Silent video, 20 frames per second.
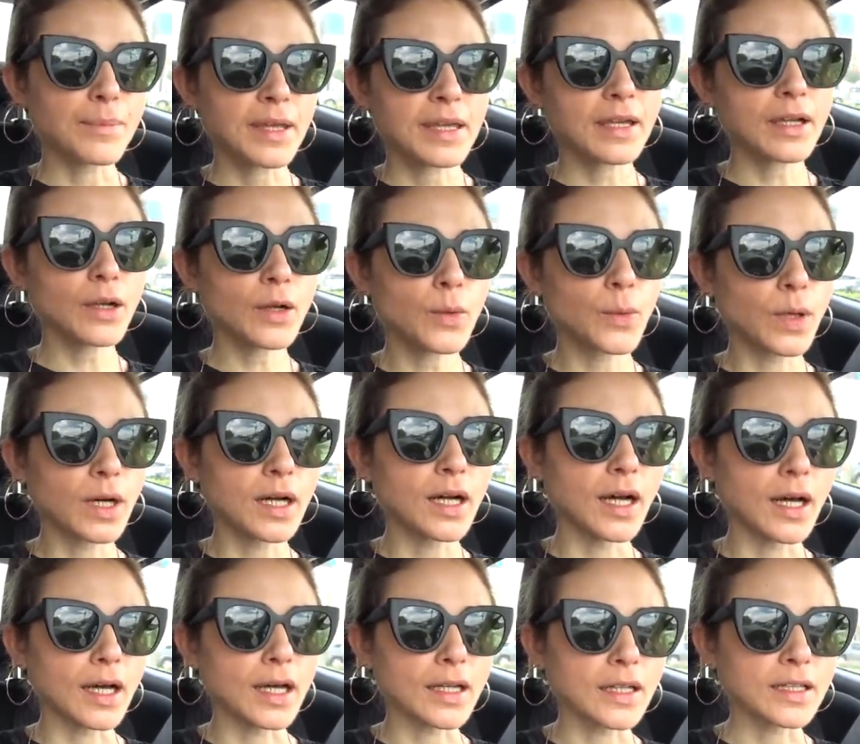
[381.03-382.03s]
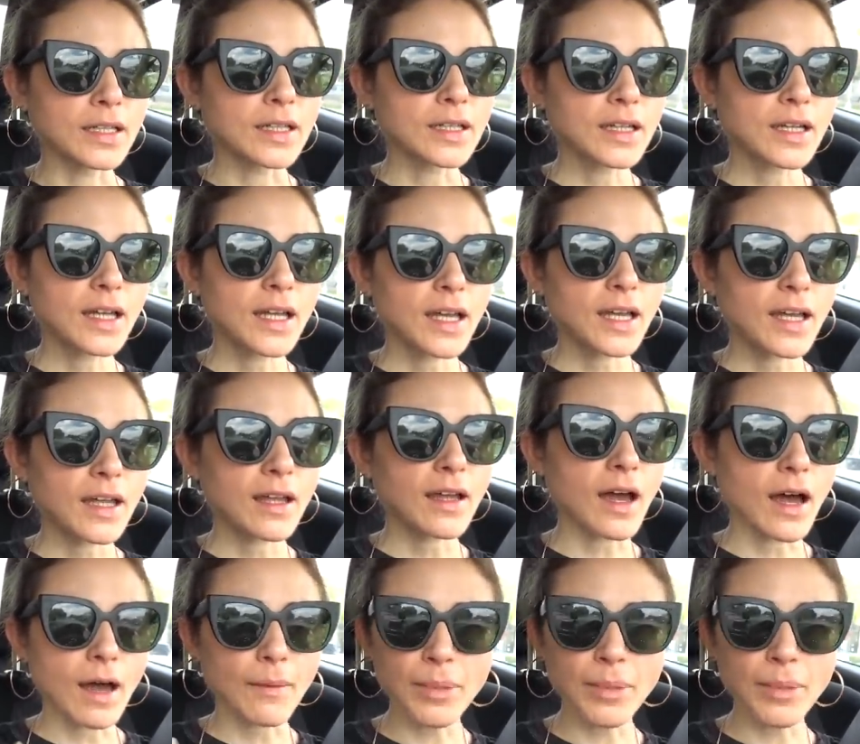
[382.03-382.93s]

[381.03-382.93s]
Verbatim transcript: Pier 1,